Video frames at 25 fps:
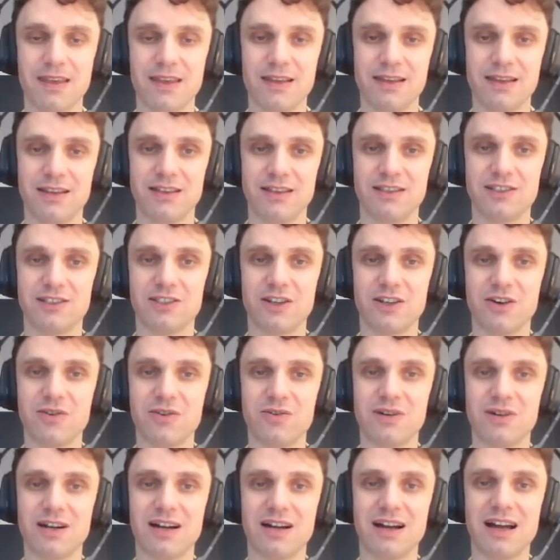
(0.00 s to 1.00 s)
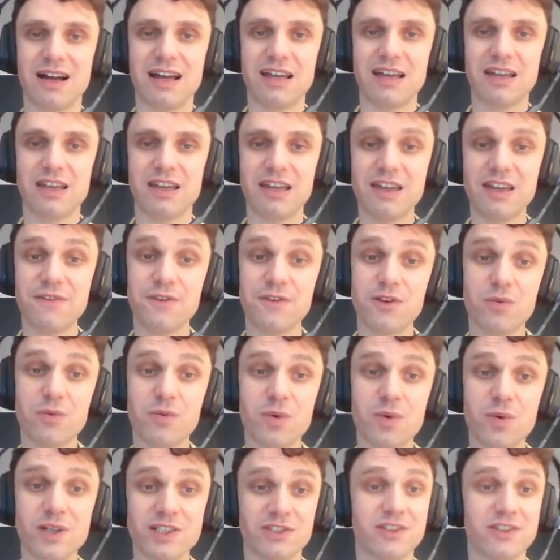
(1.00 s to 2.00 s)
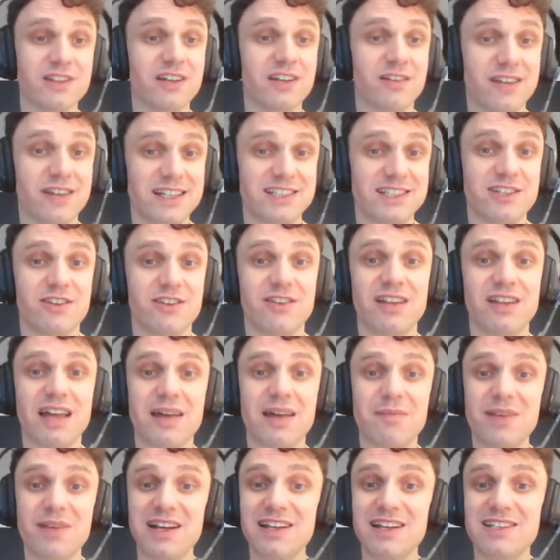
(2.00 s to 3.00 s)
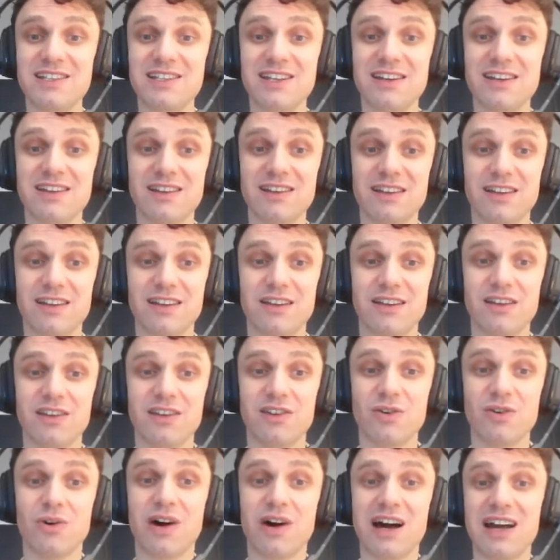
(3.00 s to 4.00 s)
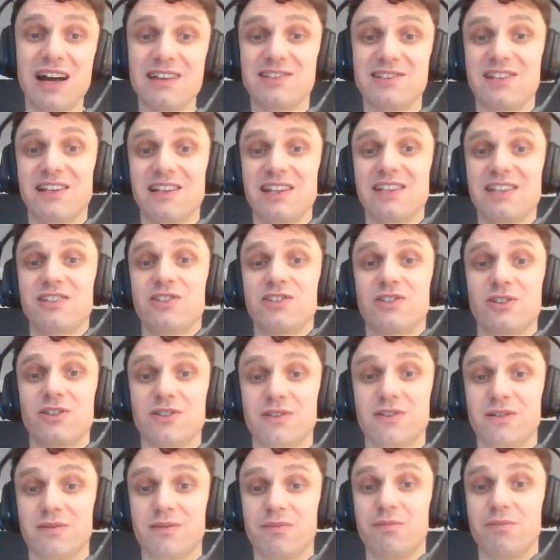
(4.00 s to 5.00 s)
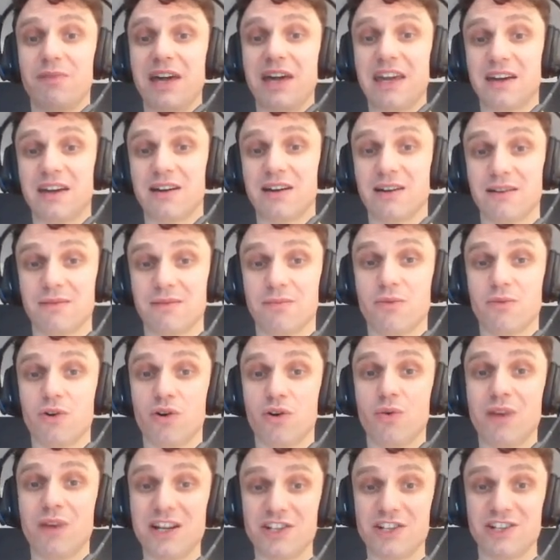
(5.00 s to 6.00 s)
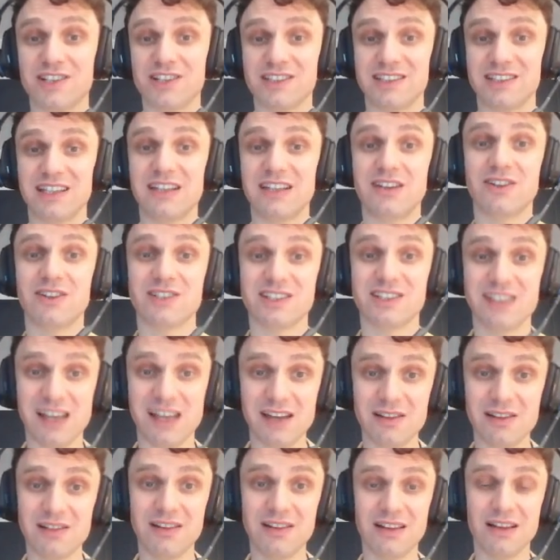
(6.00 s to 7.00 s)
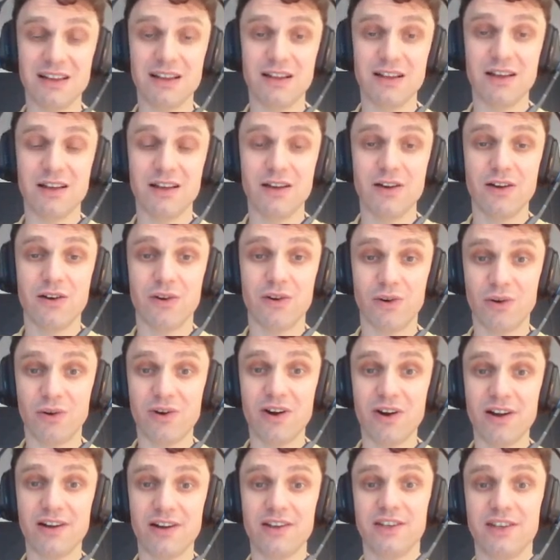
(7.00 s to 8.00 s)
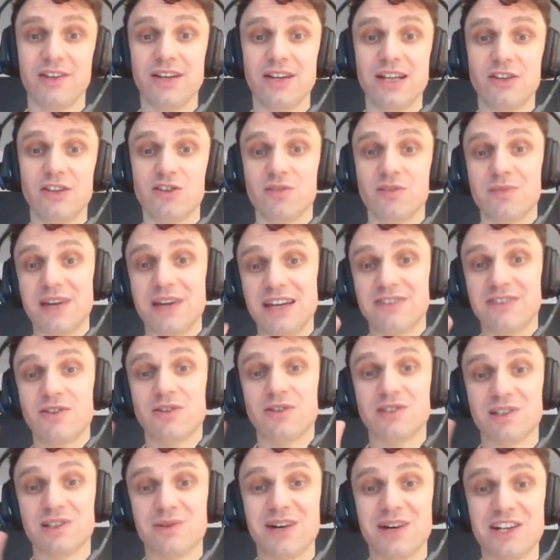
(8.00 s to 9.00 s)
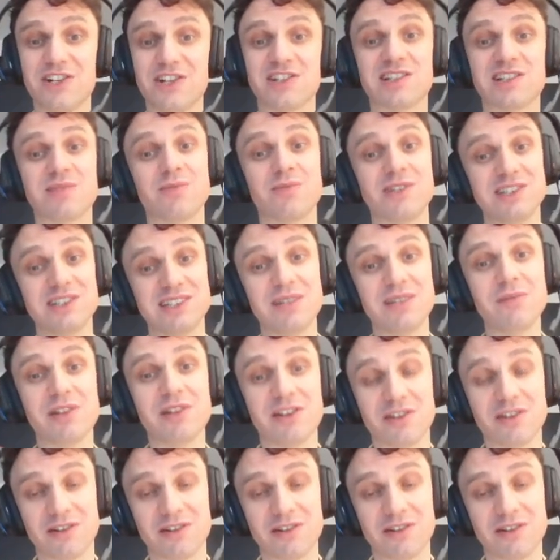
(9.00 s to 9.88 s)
So if you want to increase your reliability, you either need to make more questions in your scale, or you need to make those questions more similar,